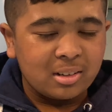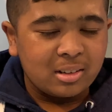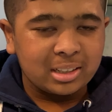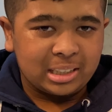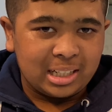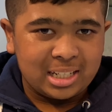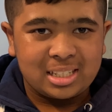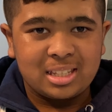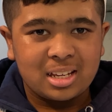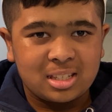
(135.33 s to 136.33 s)
Alright guys,
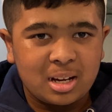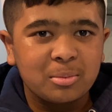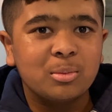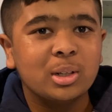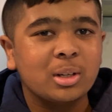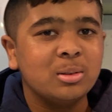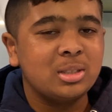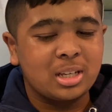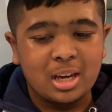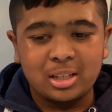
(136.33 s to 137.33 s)
next up we're going
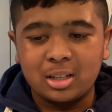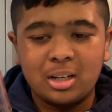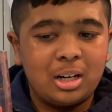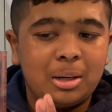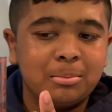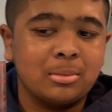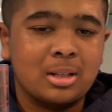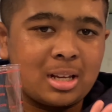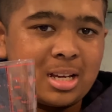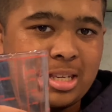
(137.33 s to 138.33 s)
to get your
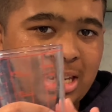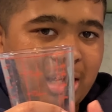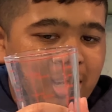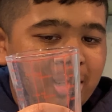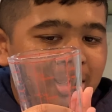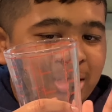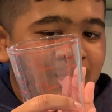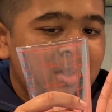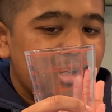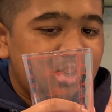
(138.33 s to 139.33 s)
glass here.
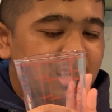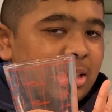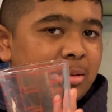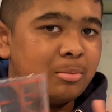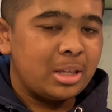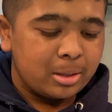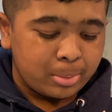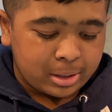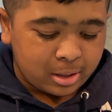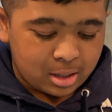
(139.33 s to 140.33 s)
Mainly
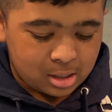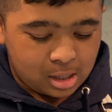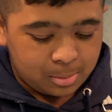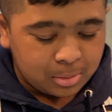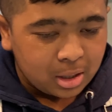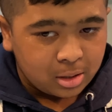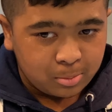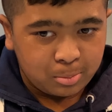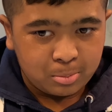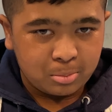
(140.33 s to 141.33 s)
because
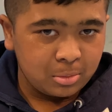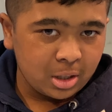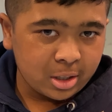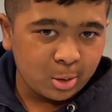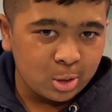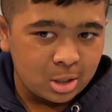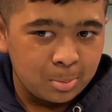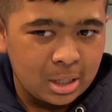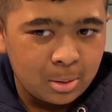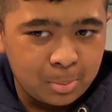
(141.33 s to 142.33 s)
you're going to
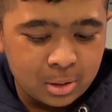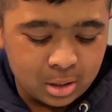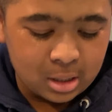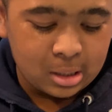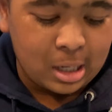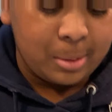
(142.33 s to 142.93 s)
be putting